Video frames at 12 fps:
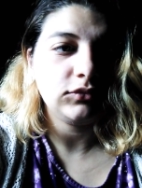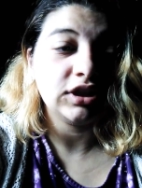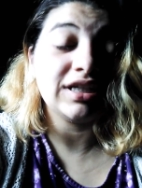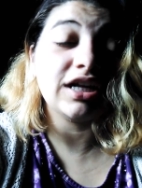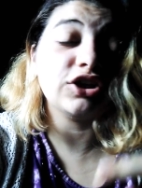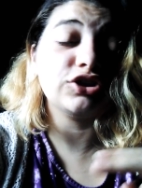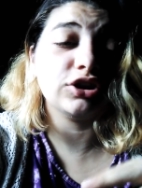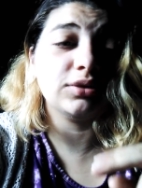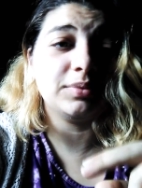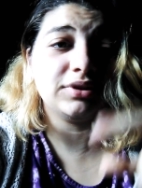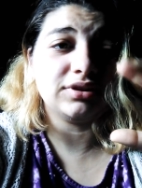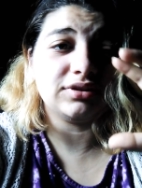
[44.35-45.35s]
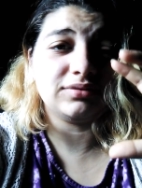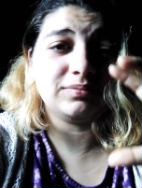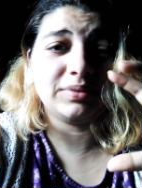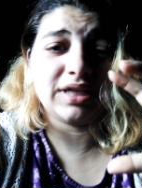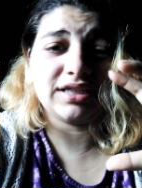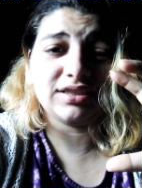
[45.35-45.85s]
not a jar, but a
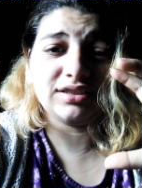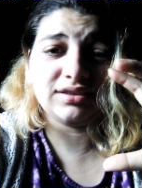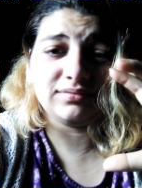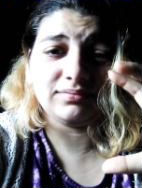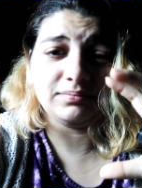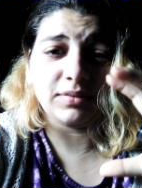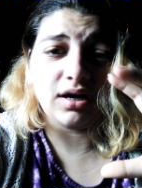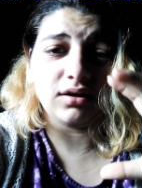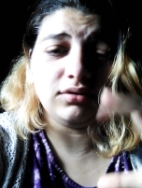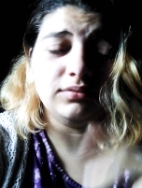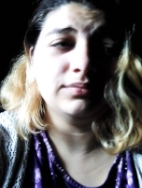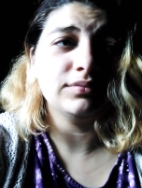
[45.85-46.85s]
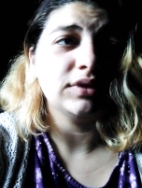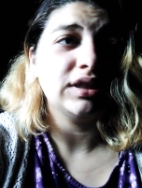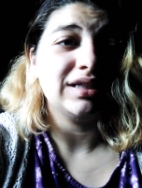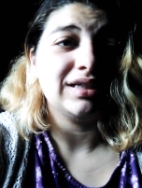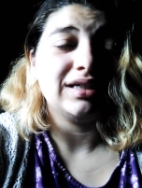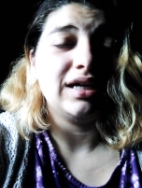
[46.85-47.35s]
plastic bottle,
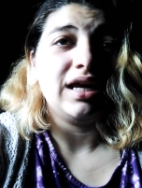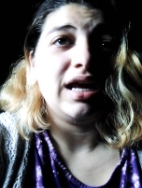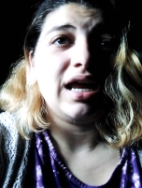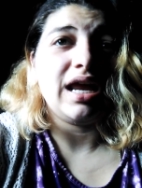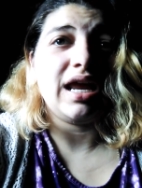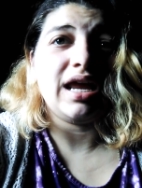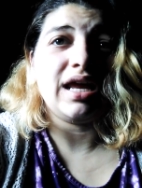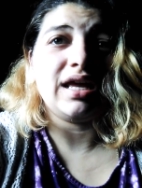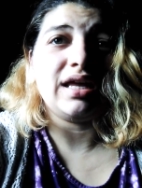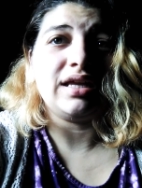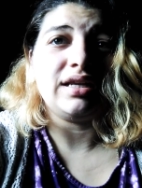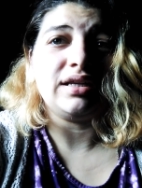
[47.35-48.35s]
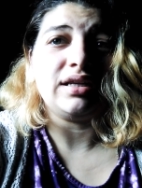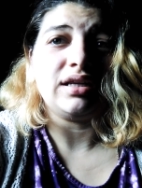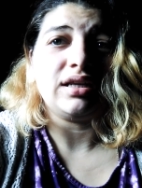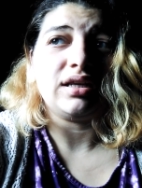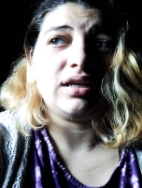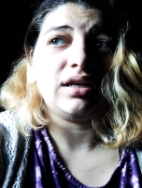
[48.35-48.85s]
and
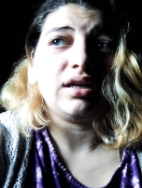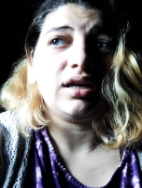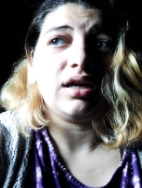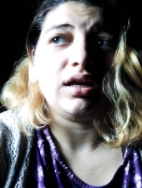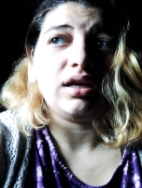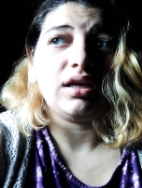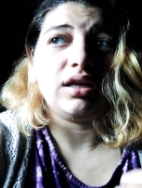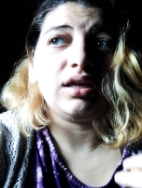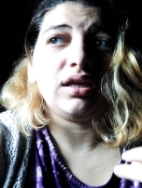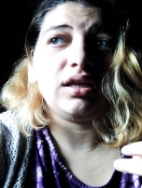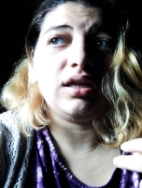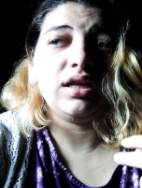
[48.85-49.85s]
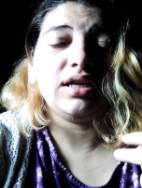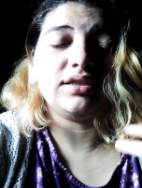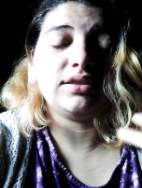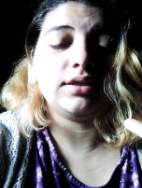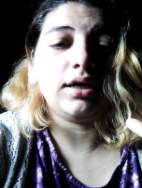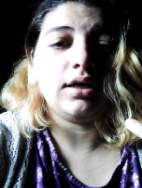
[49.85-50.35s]

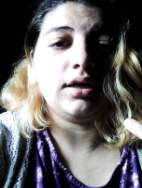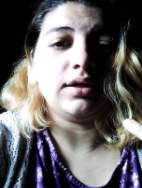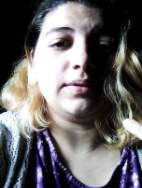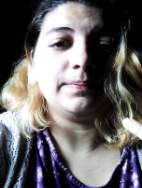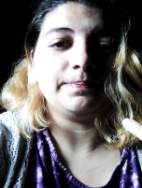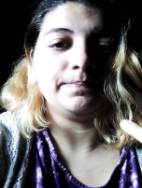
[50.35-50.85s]
it's not